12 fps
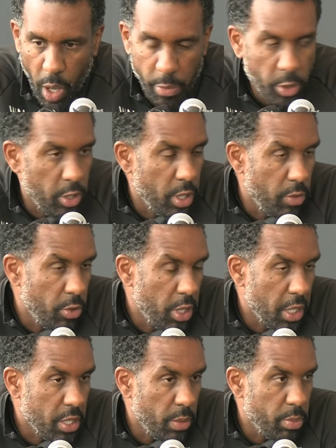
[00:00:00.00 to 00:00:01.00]
I'm going to give you
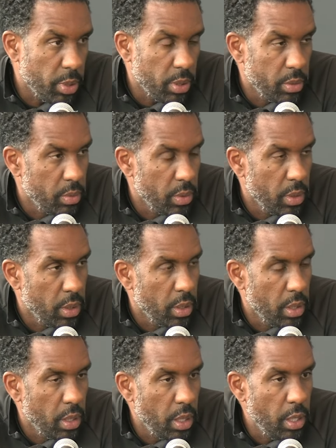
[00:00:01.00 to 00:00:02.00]
an example.
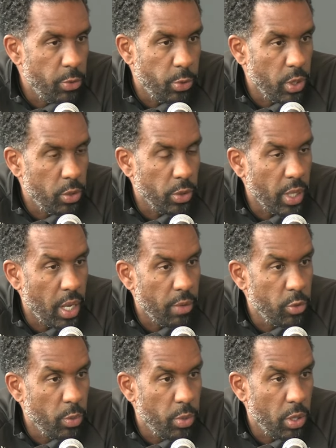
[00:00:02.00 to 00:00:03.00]
If we don't
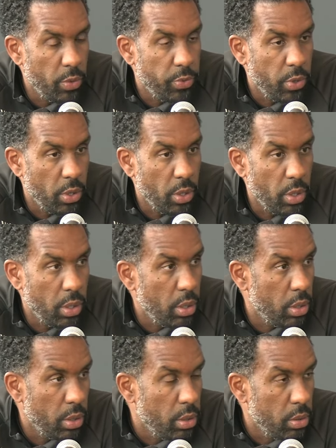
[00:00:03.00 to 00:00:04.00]
have the
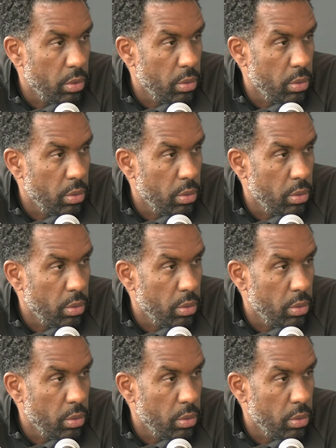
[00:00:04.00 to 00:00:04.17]
ball